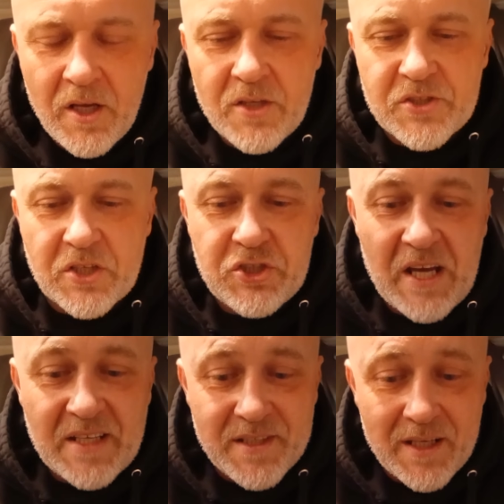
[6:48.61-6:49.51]

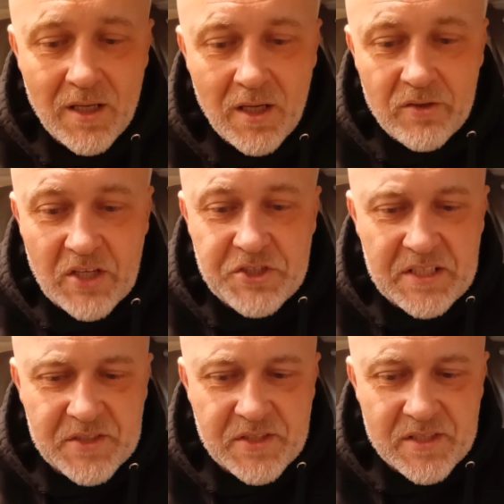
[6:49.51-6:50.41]
suggesting that
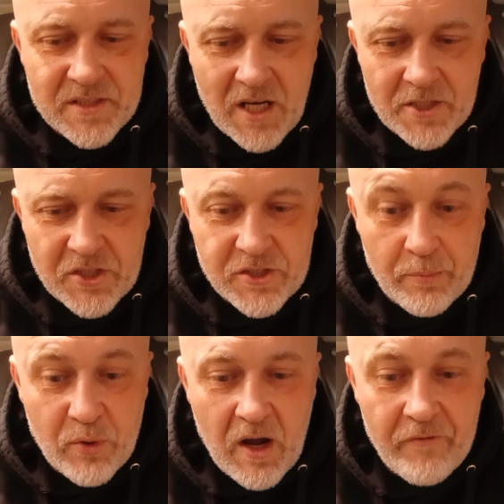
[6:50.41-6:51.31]
Jesus is not just a
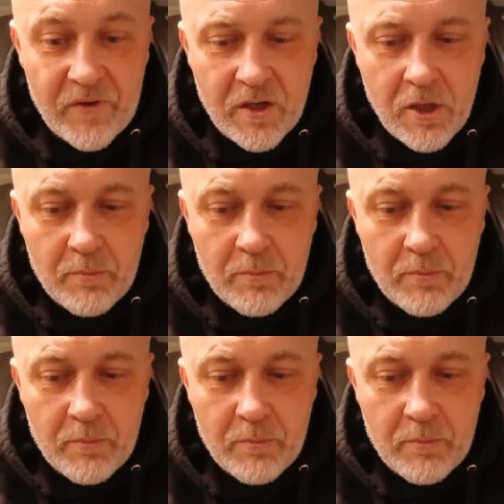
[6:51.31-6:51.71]
prophet,